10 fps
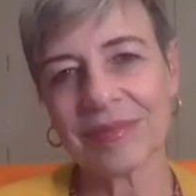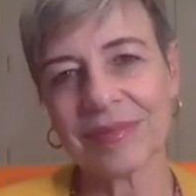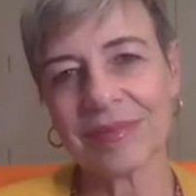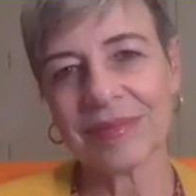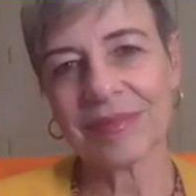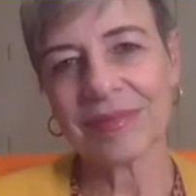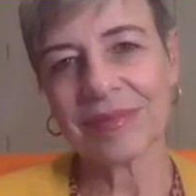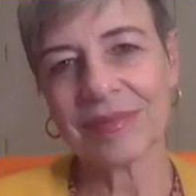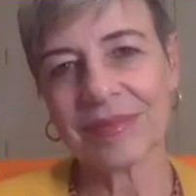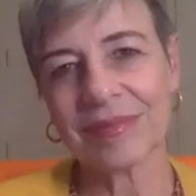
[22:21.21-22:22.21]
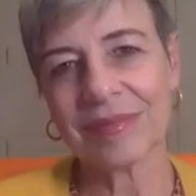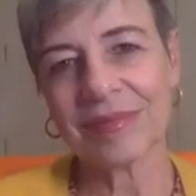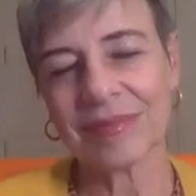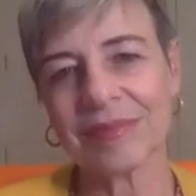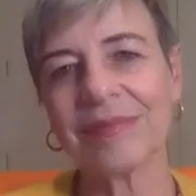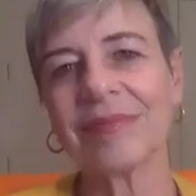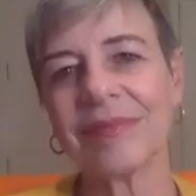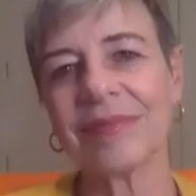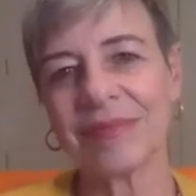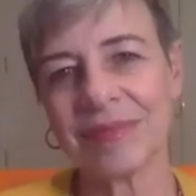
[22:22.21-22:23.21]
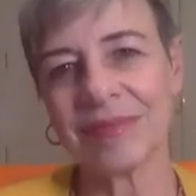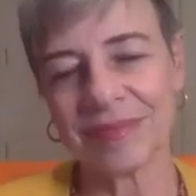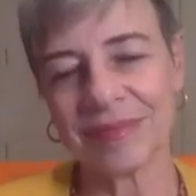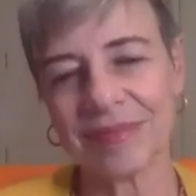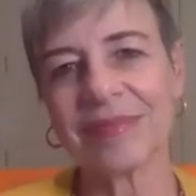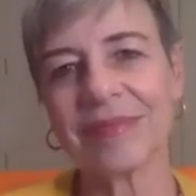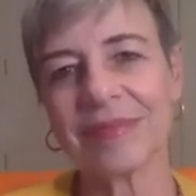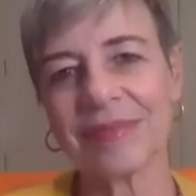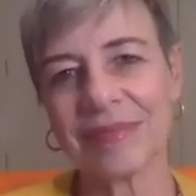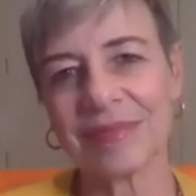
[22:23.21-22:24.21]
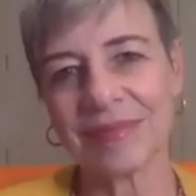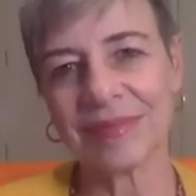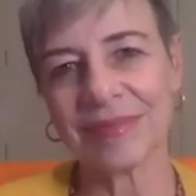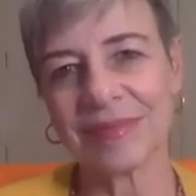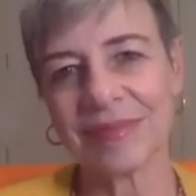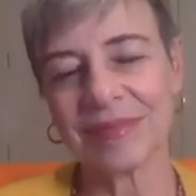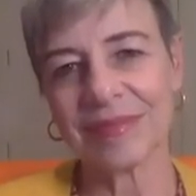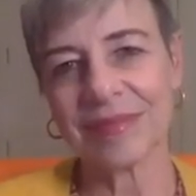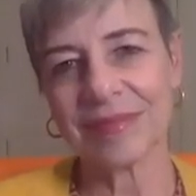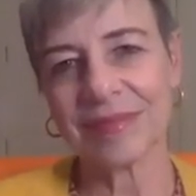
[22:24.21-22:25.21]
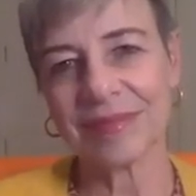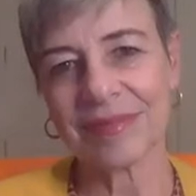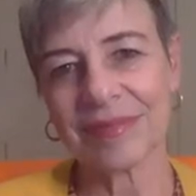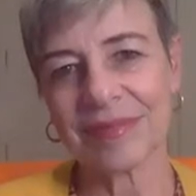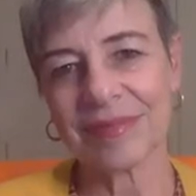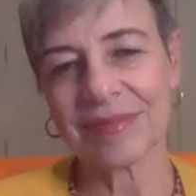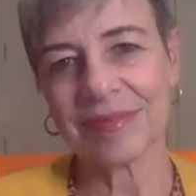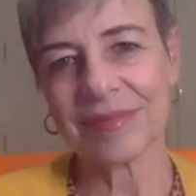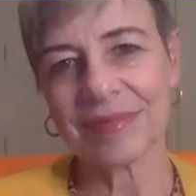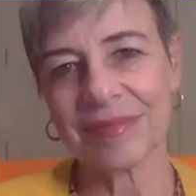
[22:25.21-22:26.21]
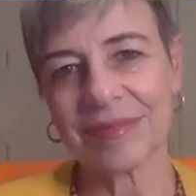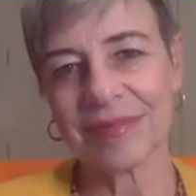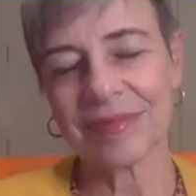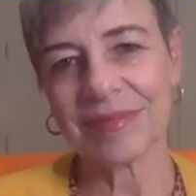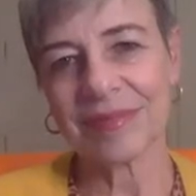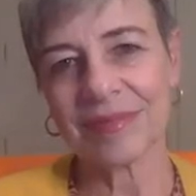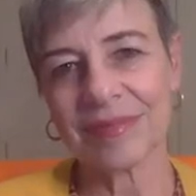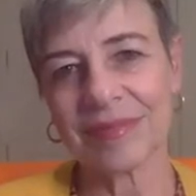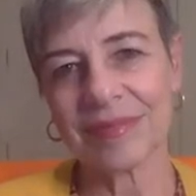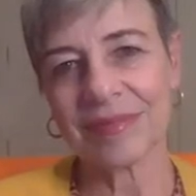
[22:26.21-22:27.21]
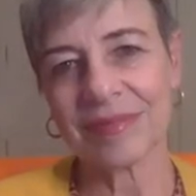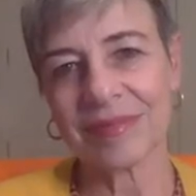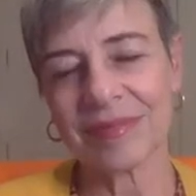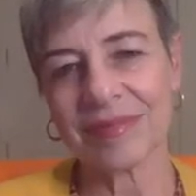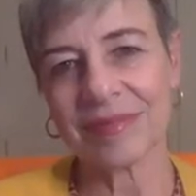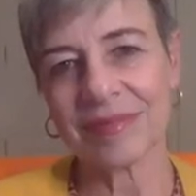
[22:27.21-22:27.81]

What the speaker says: (not speaking)